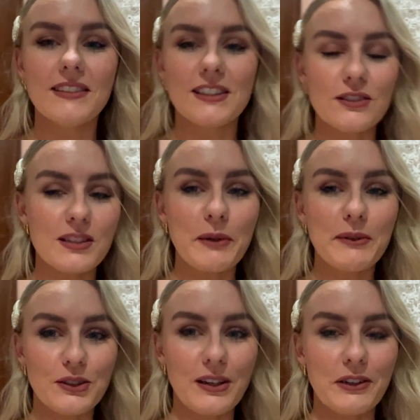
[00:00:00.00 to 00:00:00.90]
It's not something we
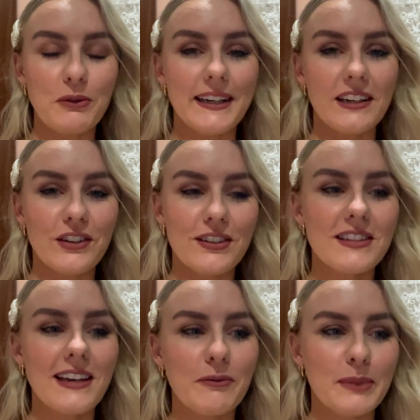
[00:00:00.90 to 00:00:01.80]
do every week. I honestly
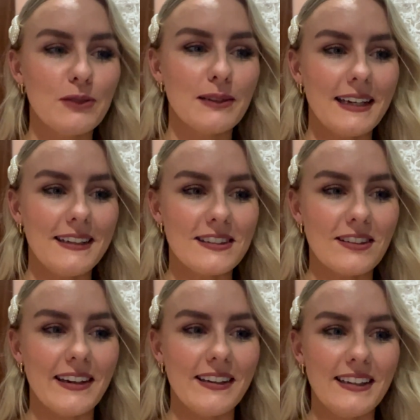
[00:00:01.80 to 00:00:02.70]
haven't been to a ladies'
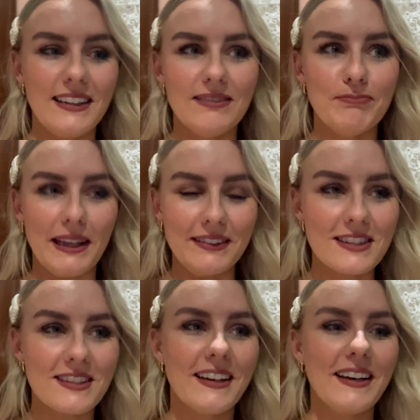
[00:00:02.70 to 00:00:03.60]
night in
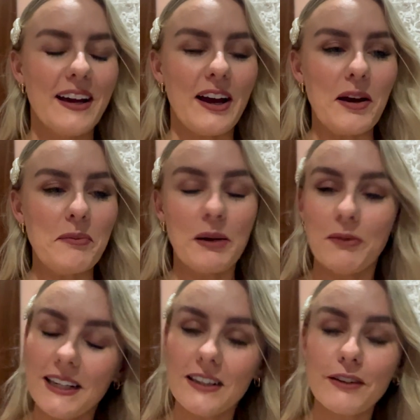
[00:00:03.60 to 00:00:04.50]
months, but I'm
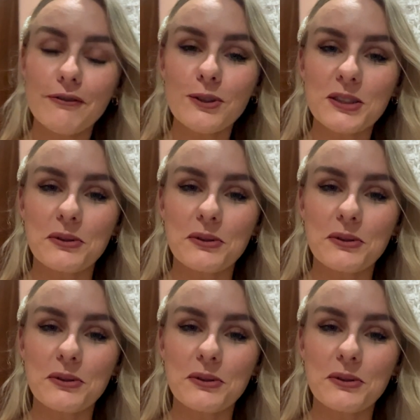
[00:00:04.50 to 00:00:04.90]
really looking forward to